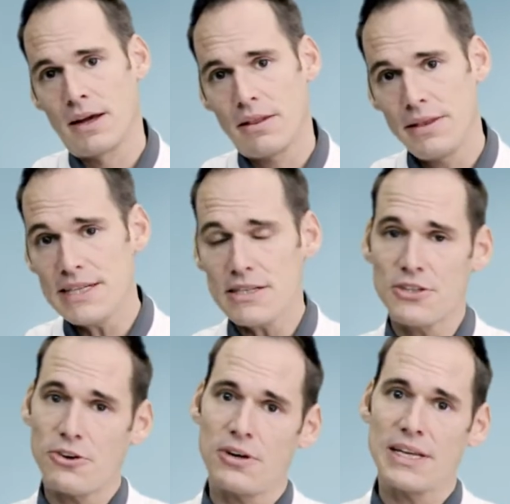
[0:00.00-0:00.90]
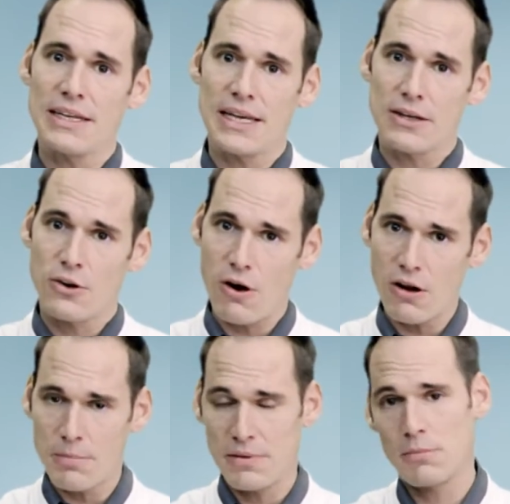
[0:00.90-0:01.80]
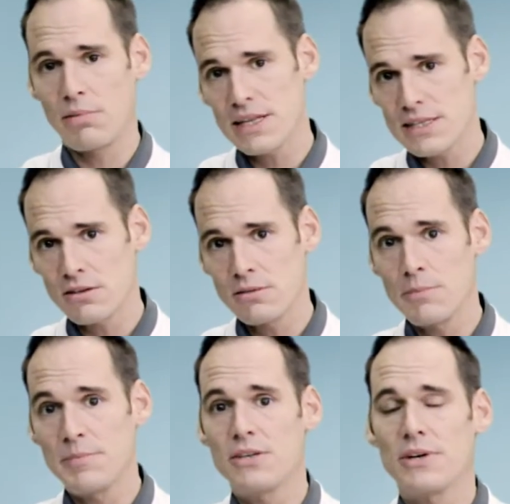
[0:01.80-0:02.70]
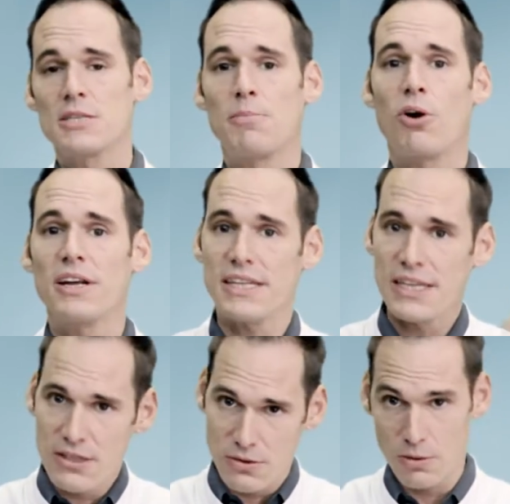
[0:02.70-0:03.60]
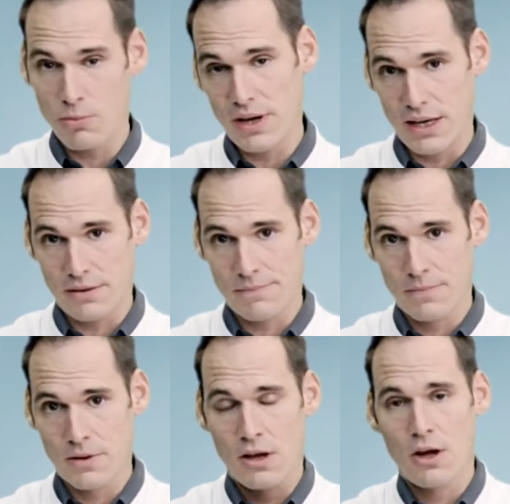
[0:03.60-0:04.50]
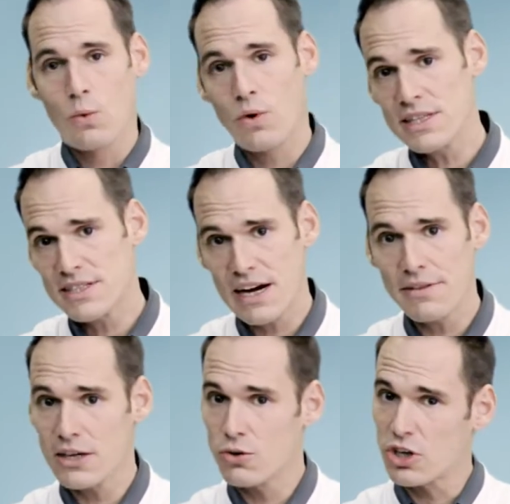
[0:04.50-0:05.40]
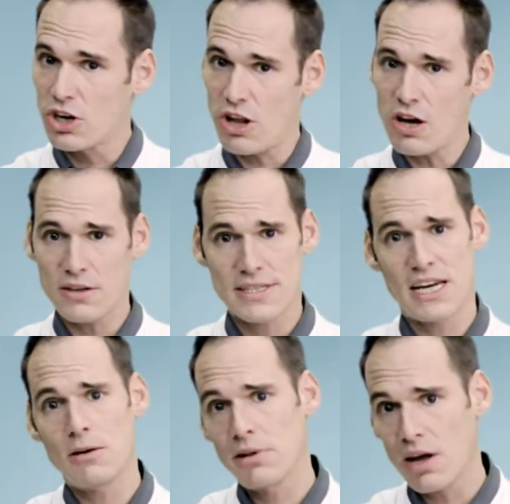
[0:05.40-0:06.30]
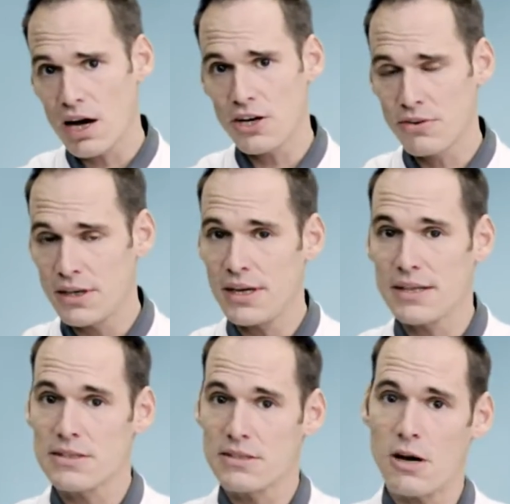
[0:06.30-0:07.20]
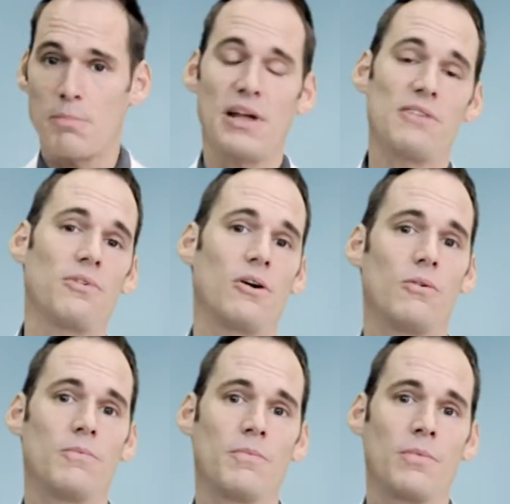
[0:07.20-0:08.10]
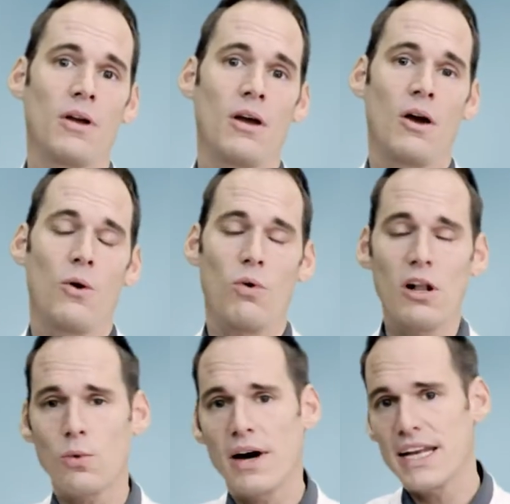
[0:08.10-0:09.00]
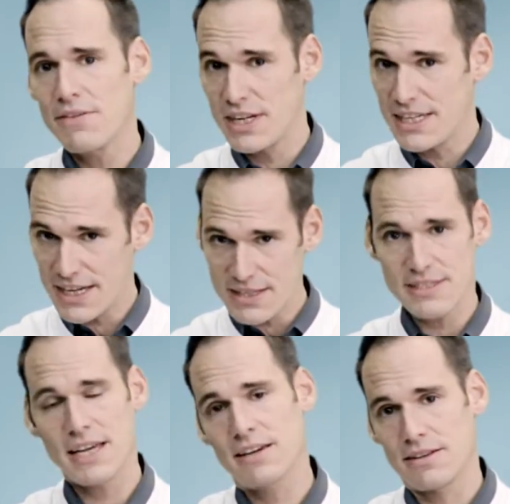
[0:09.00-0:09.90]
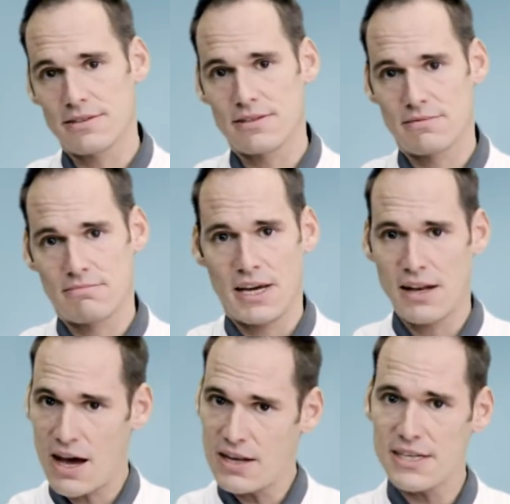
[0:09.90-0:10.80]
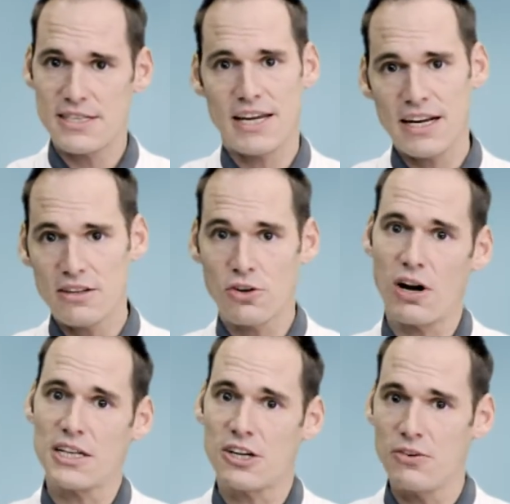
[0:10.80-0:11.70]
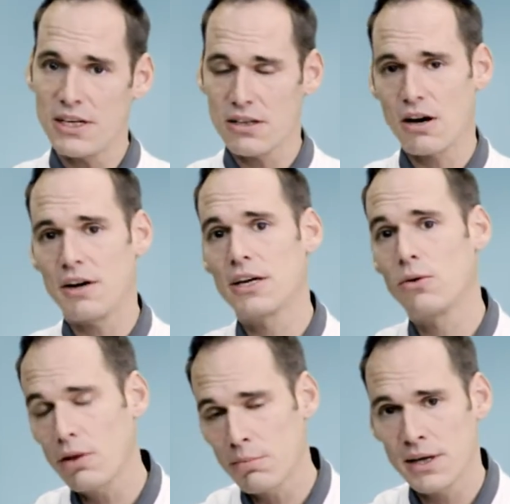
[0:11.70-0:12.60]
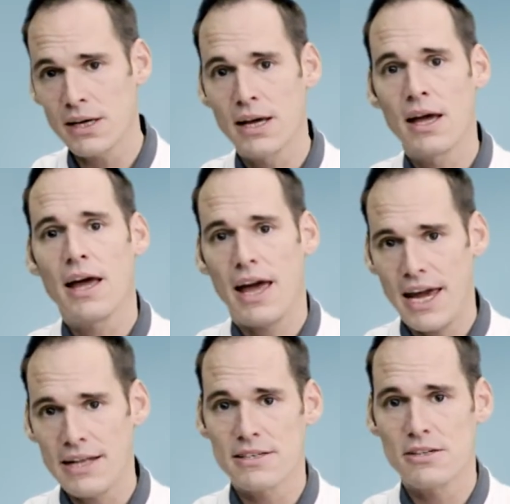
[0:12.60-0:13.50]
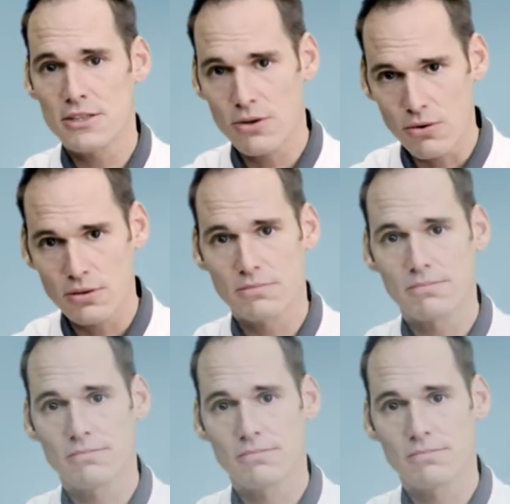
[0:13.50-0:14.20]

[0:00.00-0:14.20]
These in turn can get caught up in the bloodstream and be transported into the brain. Once there, they could clog a cerebral artery and stop blood flow. Worldwide, every 10 seconds, an undetected or untreated cardiac arrhythmia ends in a stroke.